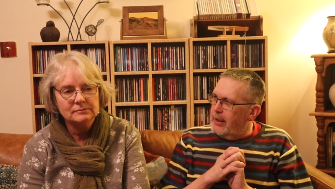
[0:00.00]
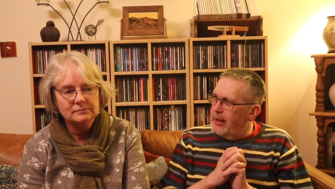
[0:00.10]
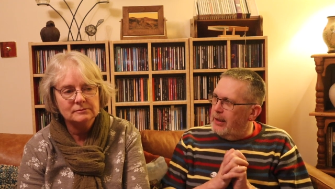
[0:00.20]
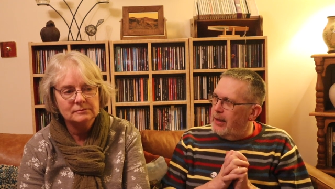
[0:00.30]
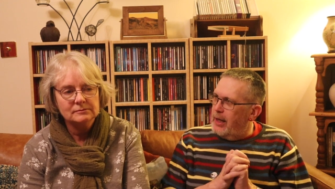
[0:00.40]
Speaker 1: Uh,
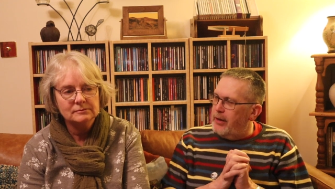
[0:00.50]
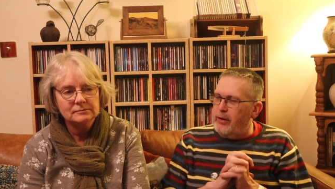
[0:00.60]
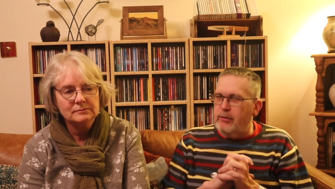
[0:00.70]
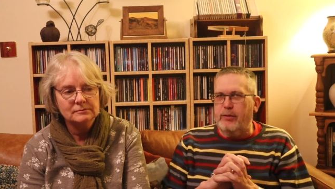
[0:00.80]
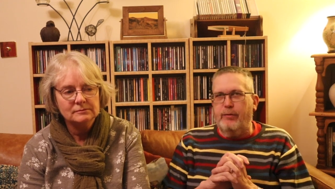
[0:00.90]

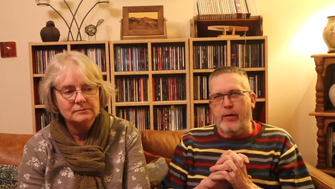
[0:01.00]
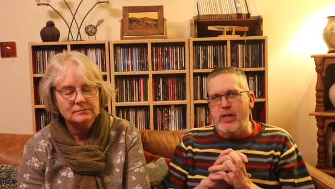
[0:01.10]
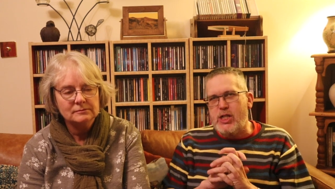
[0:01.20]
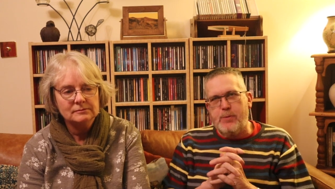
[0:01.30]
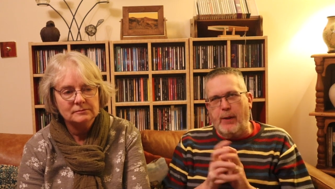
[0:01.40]
and it was a
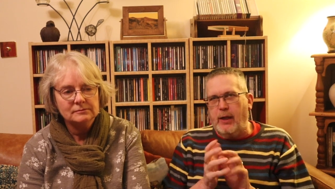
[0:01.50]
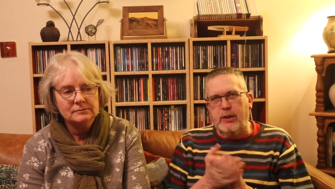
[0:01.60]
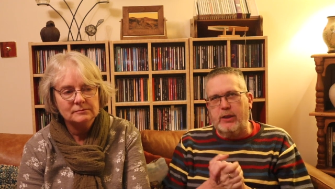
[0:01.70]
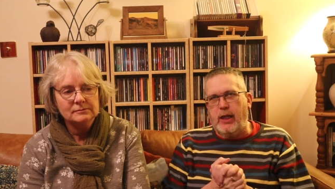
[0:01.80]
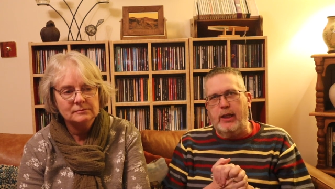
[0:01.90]
very
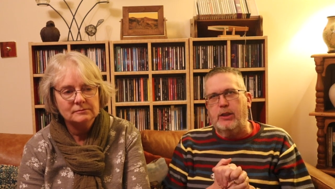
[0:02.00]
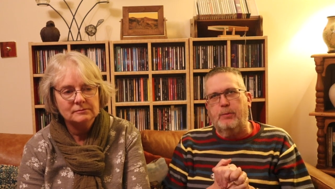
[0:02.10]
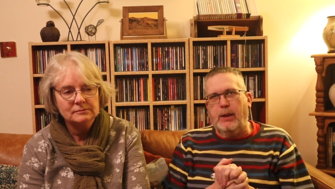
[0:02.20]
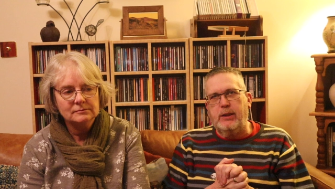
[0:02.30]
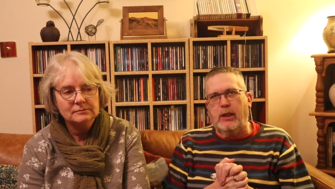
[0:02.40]
sparse
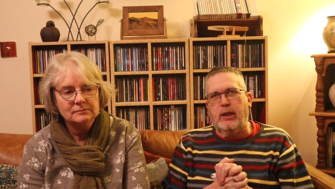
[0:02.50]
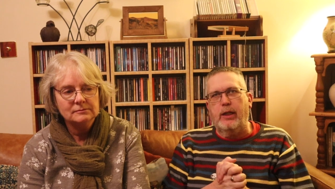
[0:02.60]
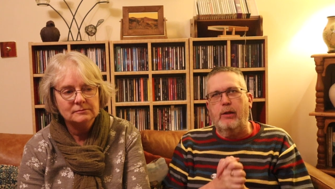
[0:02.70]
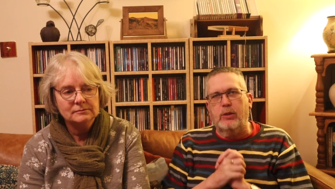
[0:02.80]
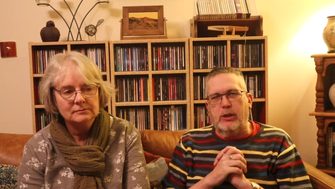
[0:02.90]
stage.
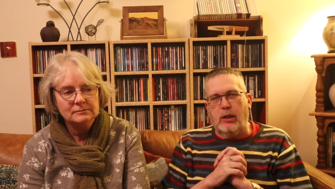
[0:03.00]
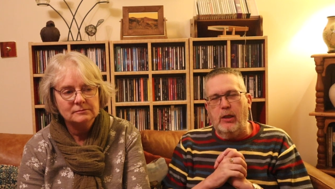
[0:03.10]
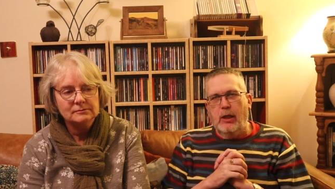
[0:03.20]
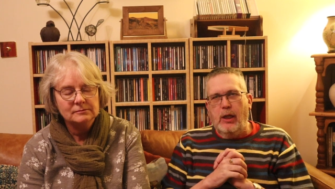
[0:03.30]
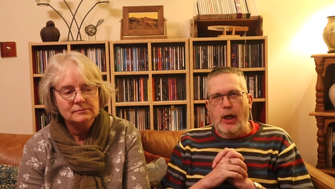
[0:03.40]
Basically, it was
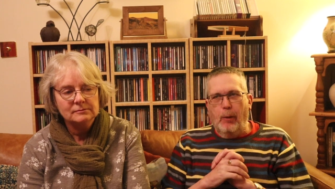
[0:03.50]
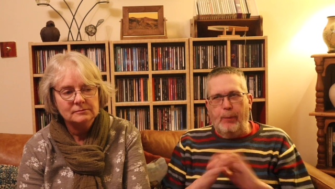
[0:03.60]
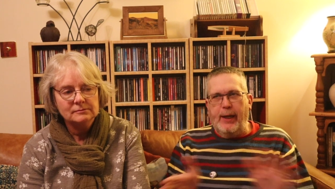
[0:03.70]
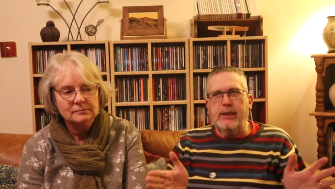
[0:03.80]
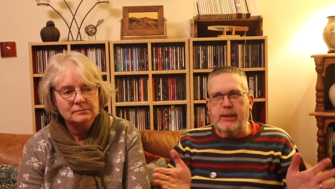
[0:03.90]
a, a
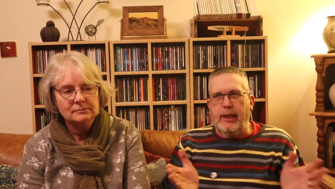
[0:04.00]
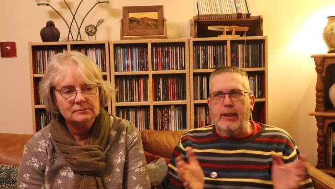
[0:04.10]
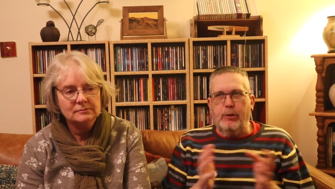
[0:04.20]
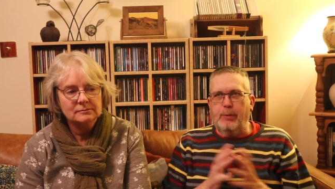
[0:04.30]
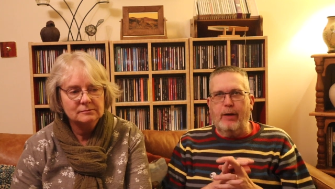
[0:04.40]
bare
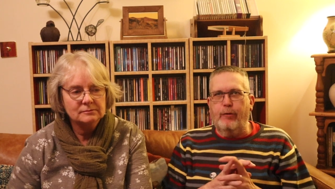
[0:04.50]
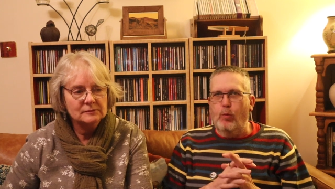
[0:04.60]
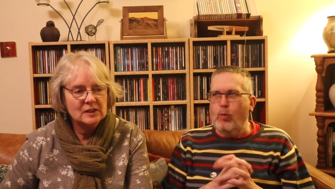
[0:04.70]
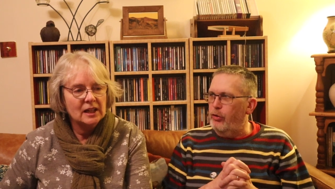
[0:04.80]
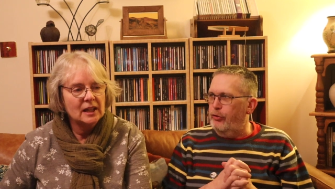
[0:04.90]
stage apart
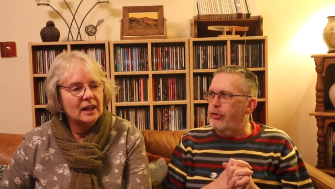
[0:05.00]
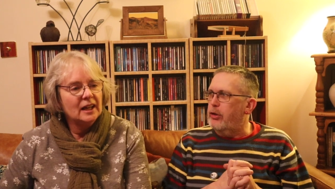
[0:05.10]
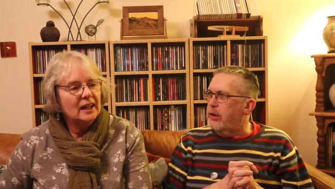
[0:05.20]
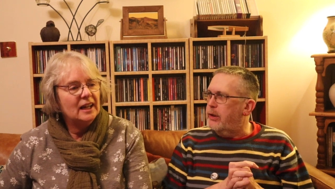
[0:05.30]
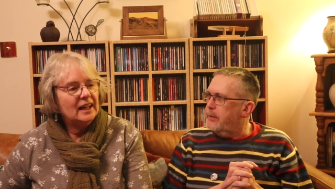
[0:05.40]
from one
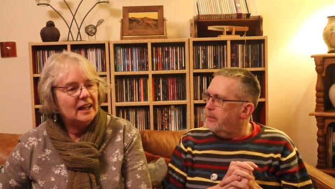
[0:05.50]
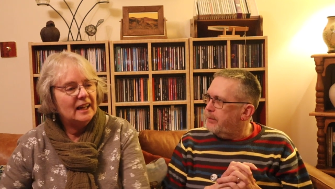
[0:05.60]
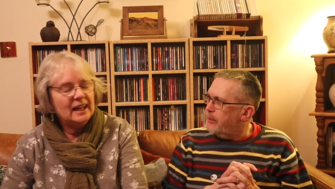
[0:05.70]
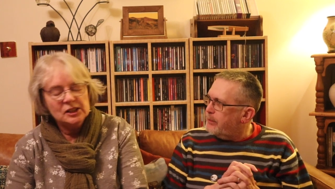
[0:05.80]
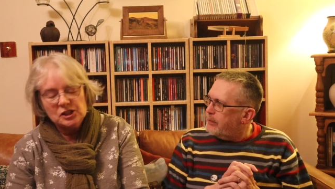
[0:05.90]
trunk.
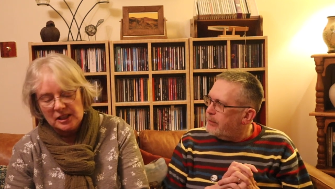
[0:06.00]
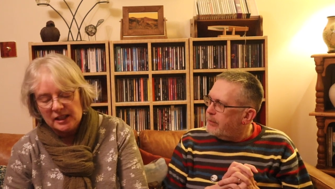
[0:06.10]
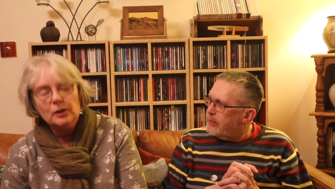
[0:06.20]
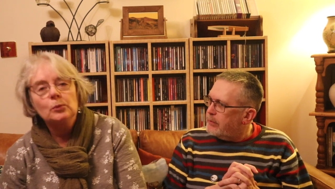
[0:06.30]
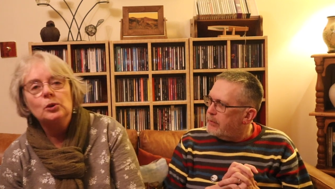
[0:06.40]

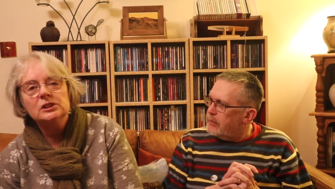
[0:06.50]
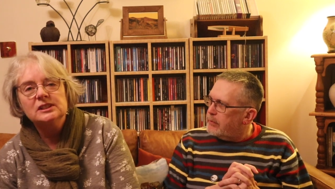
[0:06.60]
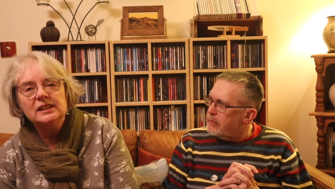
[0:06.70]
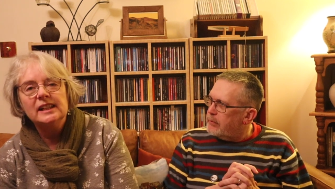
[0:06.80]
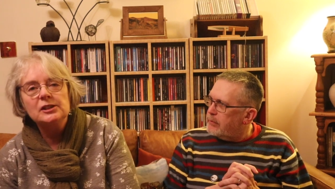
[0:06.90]
Speaker 2: Actually,
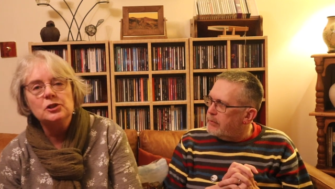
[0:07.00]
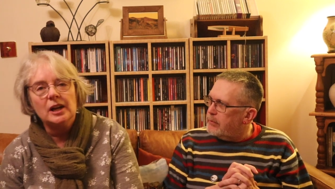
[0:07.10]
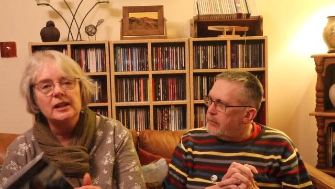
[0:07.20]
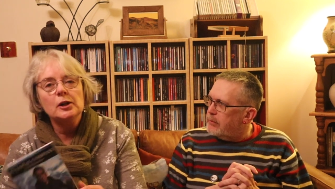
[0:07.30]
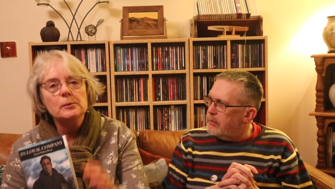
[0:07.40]
what's
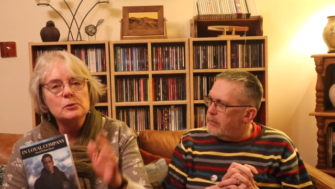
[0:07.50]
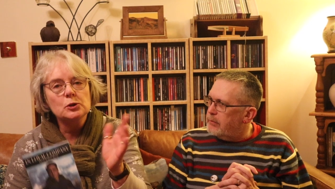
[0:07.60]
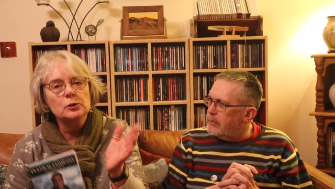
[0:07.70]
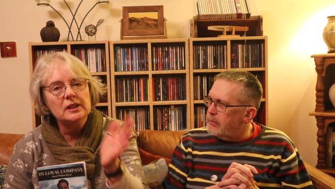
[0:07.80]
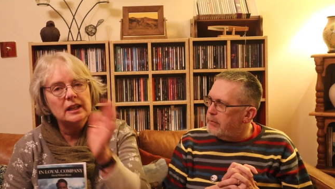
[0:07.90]
interesting, I know I'm
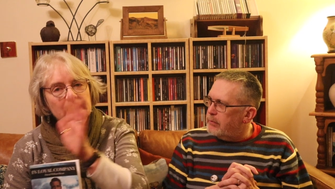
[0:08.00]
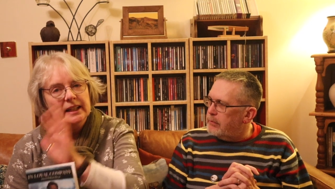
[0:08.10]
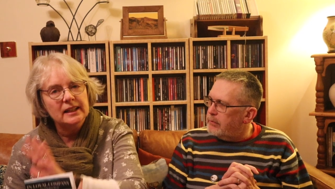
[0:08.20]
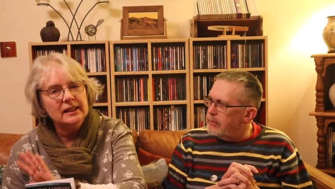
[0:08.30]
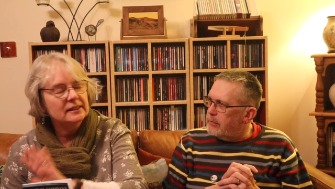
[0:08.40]
sort of
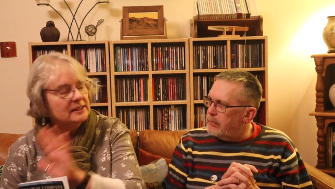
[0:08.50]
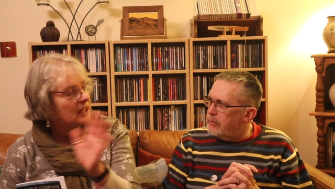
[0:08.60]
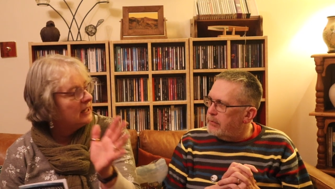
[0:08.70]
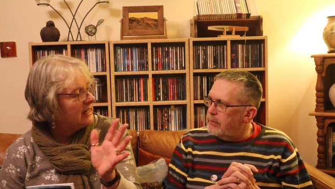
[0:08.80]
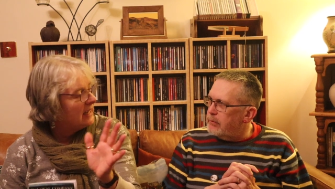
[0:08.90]
getting
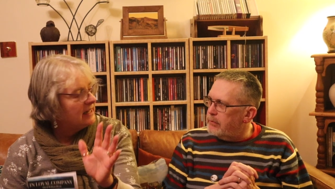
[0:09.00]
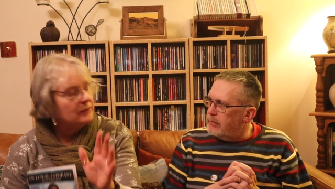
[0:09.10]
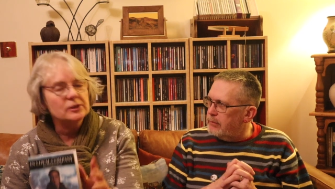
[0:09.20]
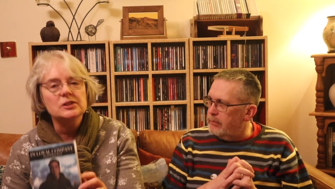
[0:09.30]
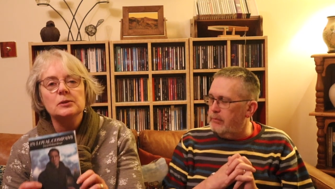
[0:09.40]
slightly
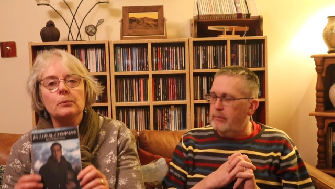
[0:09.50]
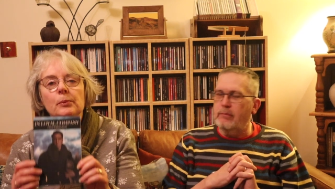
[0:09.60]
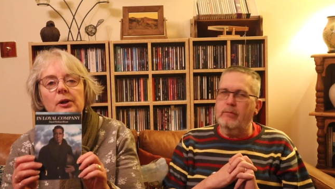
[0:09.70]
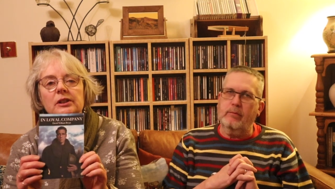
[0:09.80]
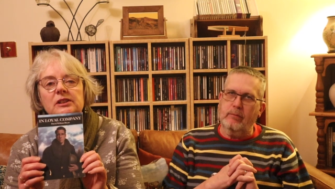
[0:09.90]
ahead of us, mm -hmm.
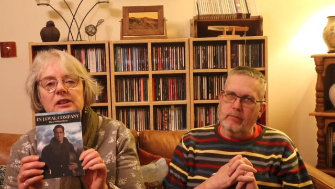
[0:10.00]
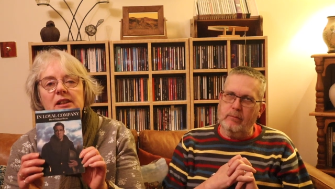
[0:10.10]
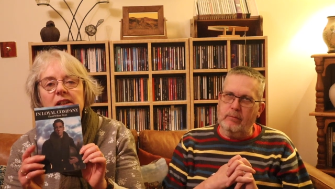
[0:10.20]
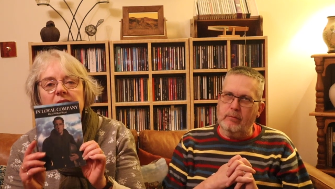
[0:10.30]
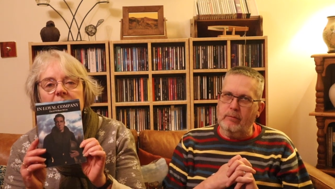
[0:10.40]
but
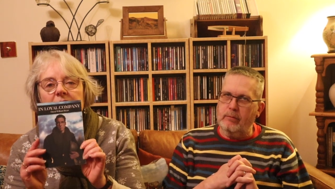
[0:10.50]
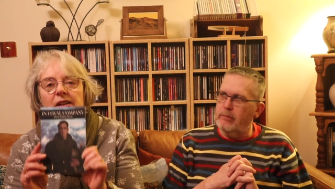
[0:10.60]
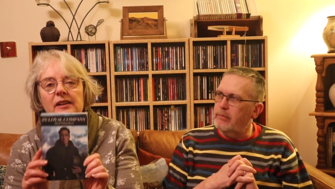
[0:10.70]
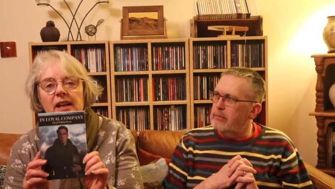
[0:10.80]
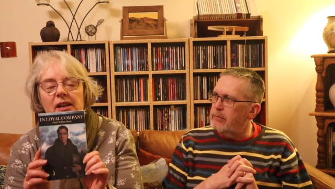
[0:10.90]

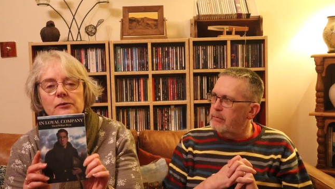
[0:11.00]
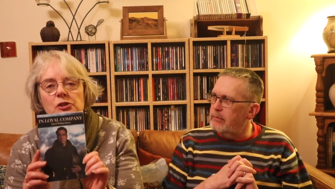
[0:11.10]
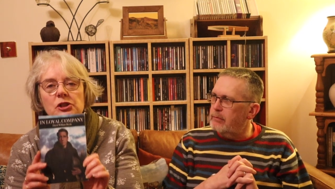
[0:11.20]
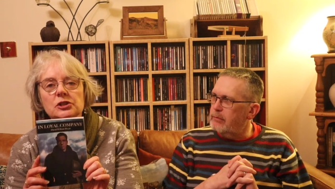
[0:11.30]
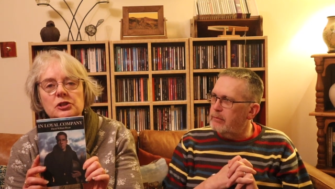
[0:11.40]
they have
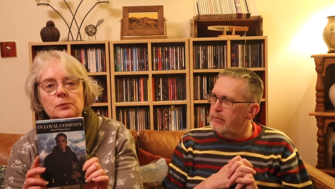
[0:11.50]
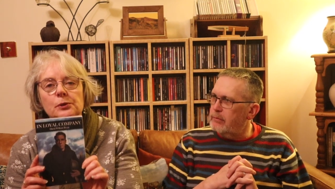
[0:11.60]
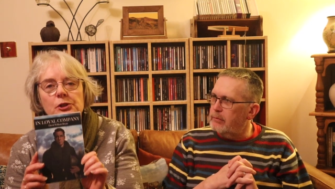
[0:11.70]
just